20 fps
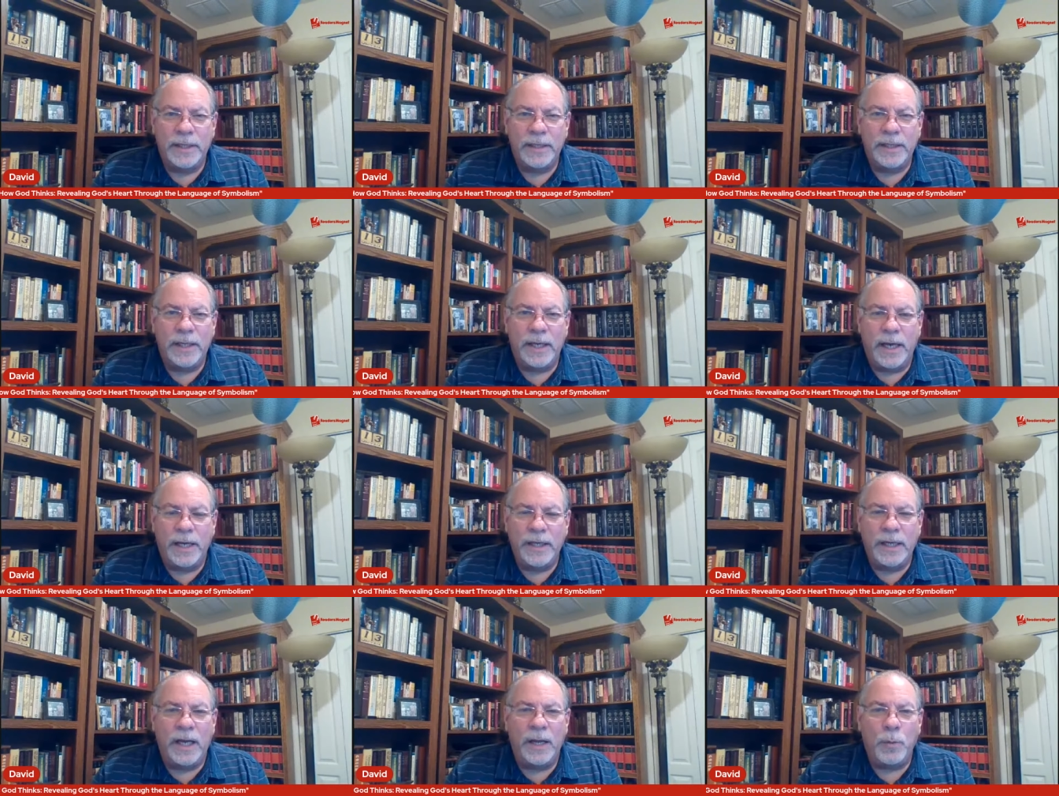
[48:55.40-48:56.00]
It,
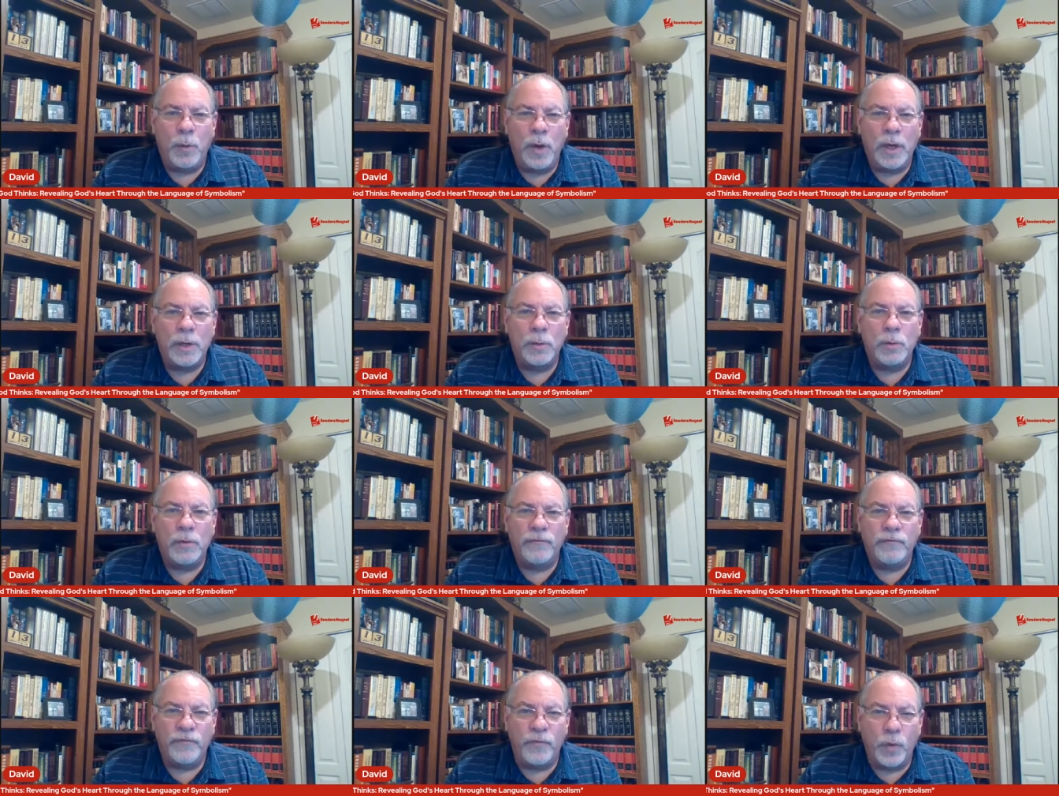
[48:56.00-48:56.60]
I, I
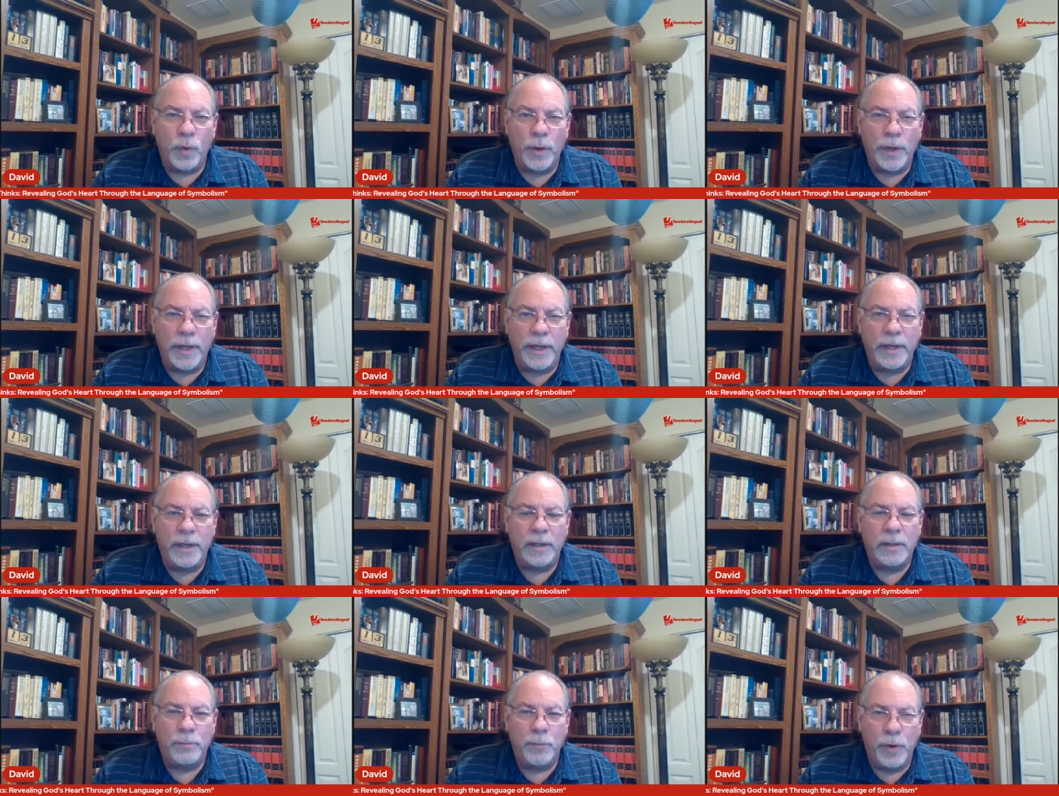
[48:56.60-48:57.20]
want to
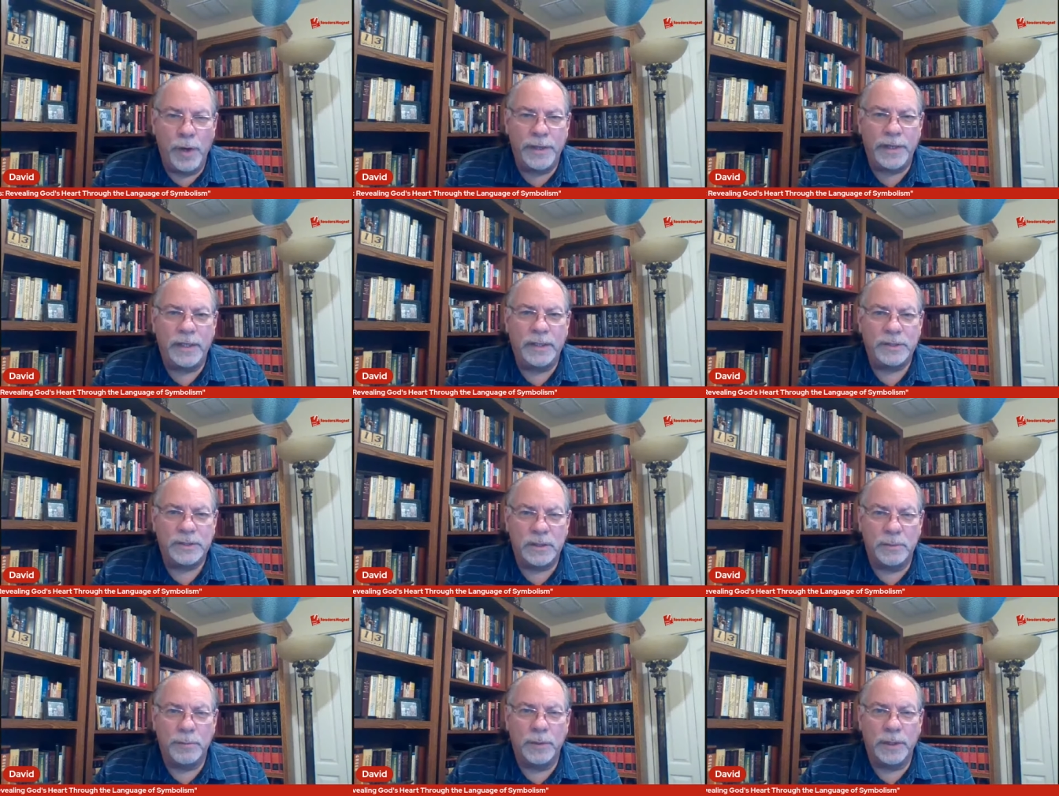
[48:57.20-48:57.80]
avoid
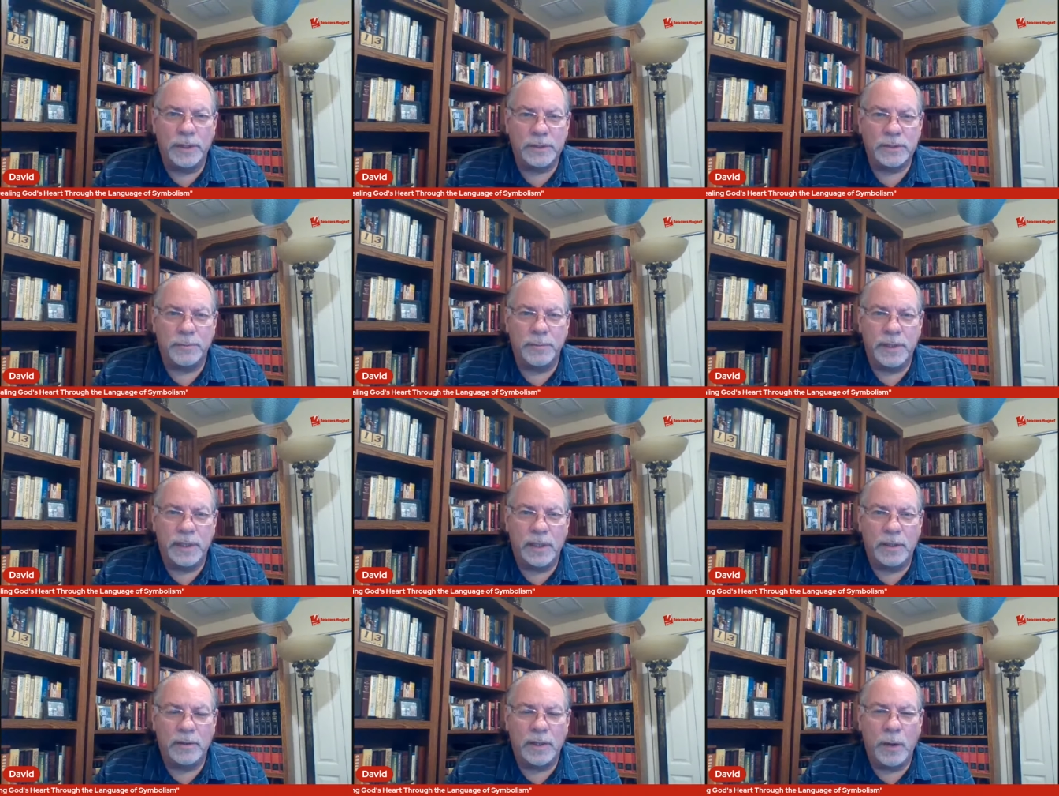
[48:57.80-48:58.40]
breaking
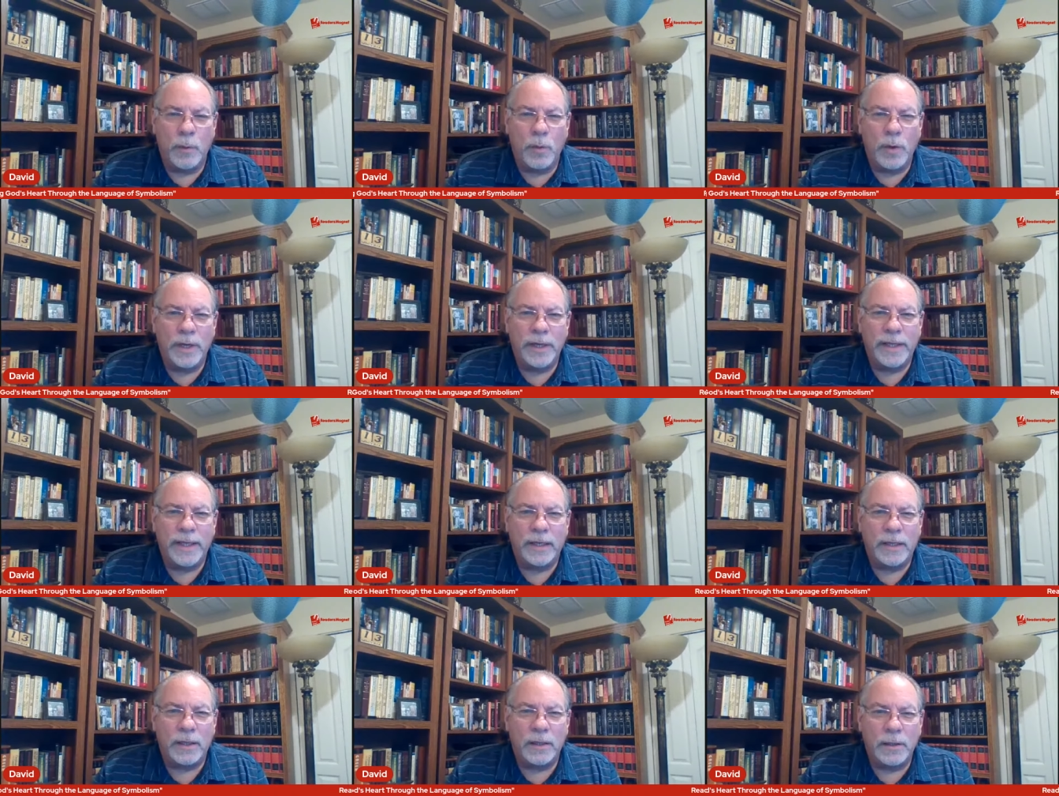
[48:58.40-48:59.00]
symbolism now. I
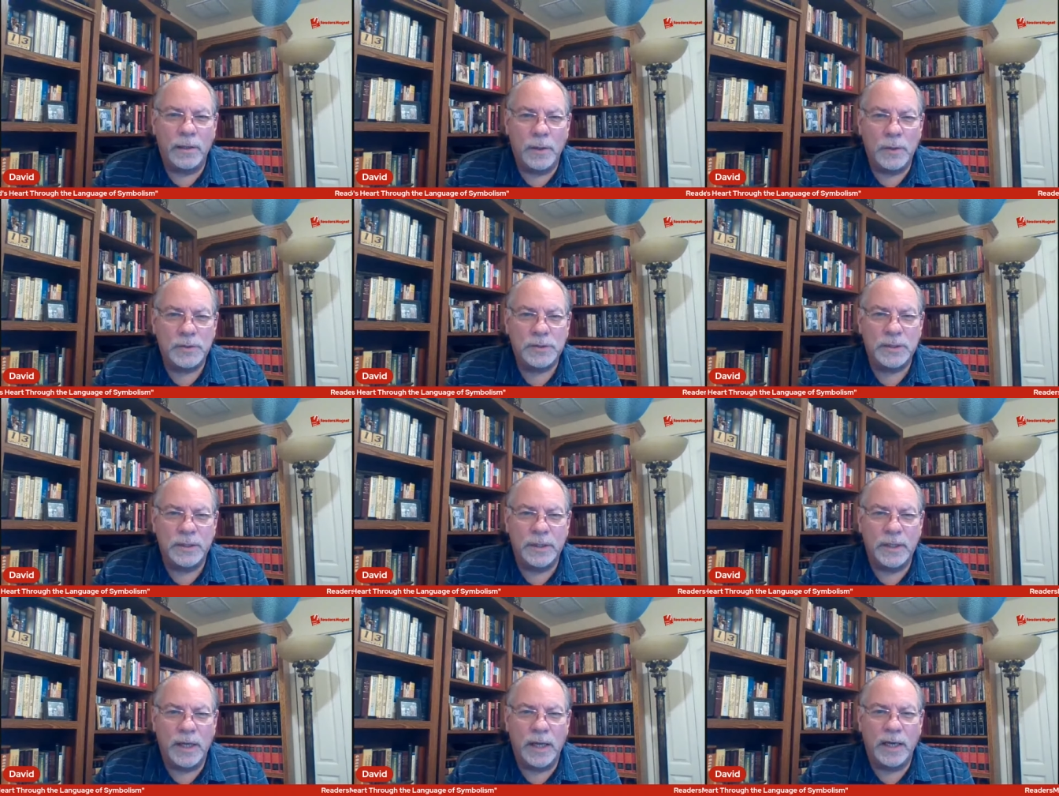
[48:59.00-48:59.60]
want to get
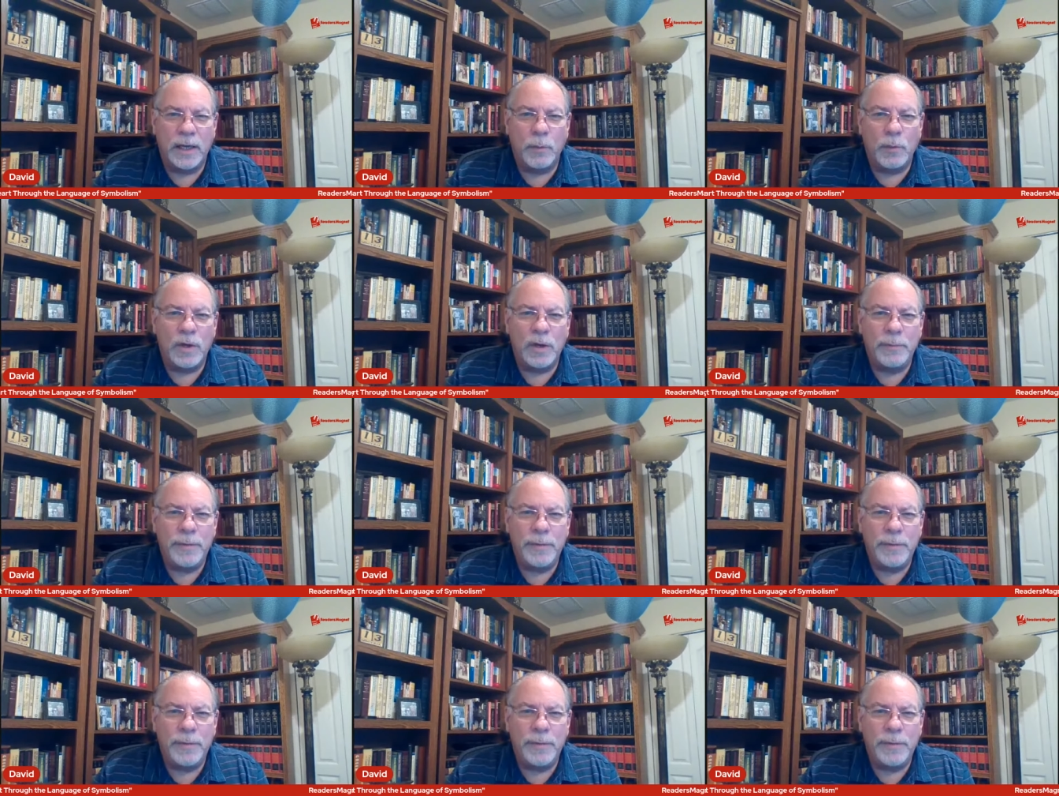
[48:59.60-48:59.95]
close to God.